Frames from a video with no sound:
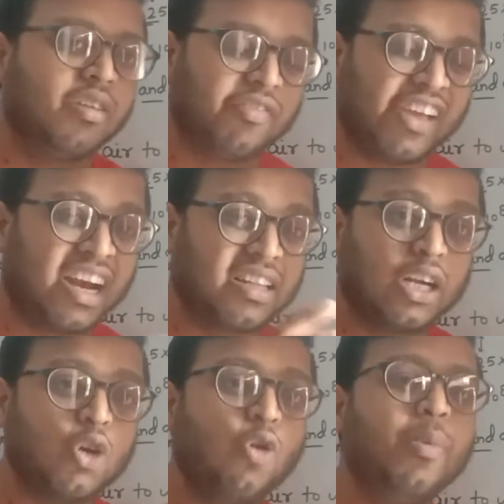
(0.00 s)
where
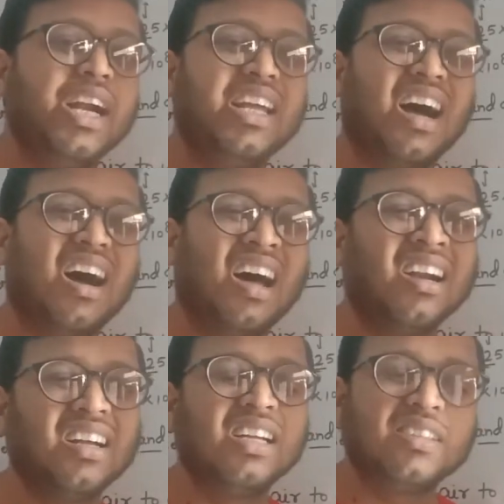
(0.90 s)
the two media
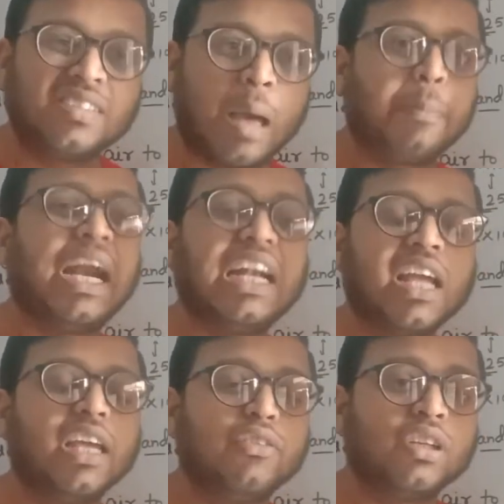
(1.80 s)
are
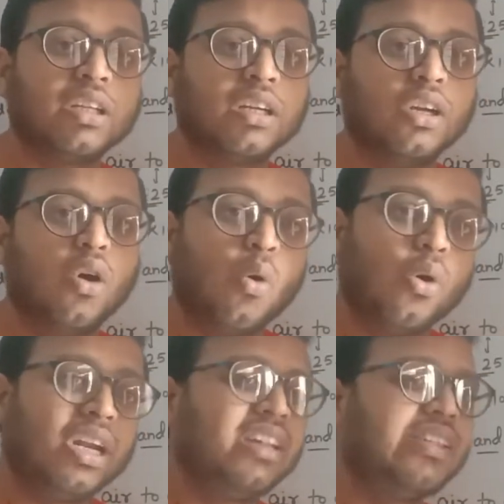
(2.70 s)
separating each other.
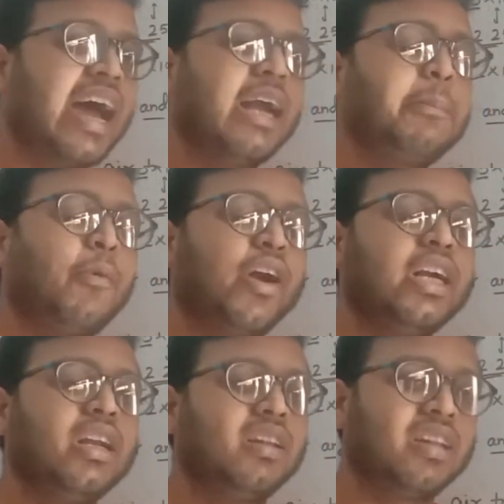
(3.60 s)
Only that
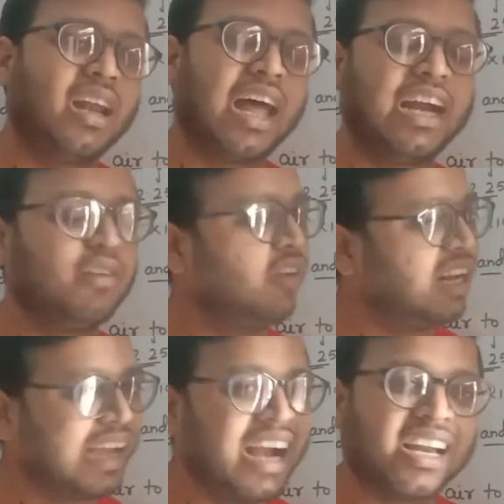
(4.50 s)
point the light will
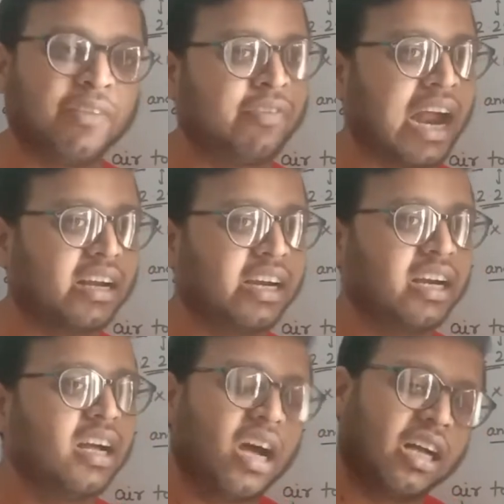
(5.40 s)
get refracted.
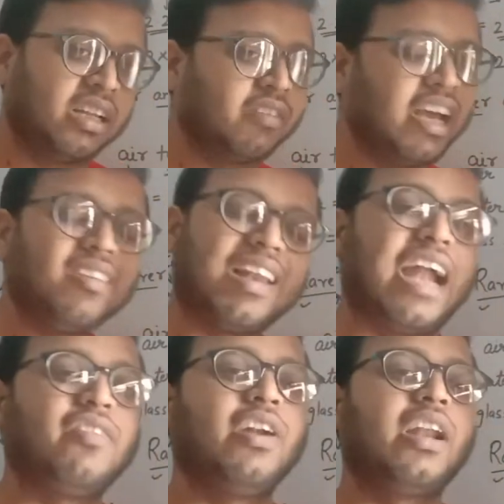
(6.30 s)
Otherwise,
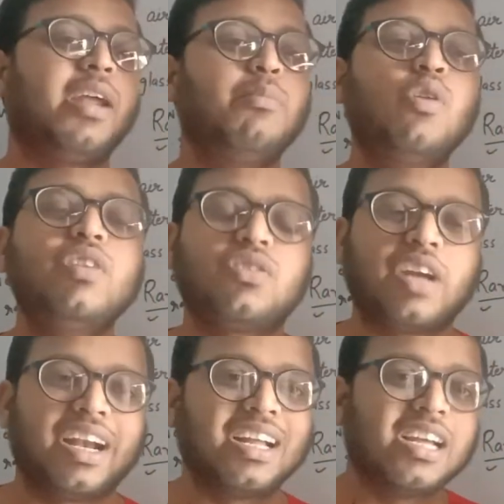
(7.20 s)
light will ray move
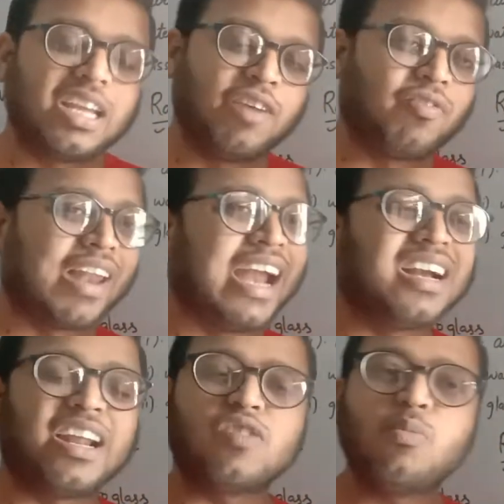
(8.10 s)
straight. If light
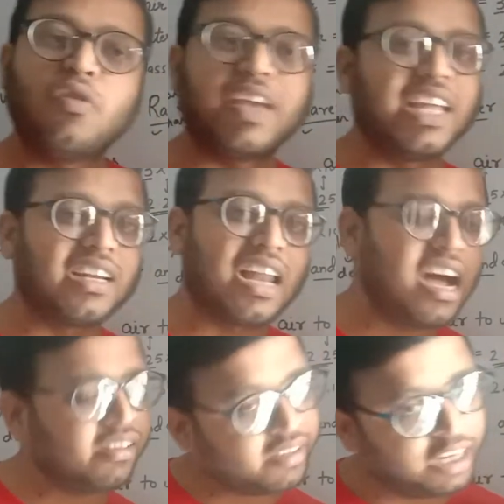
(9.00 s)
ray is moving in
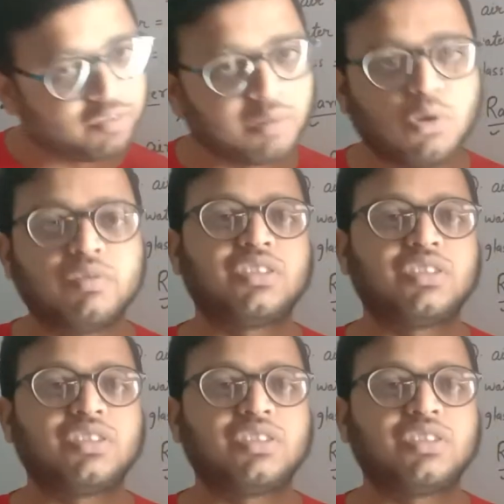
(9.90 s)
glass, it will move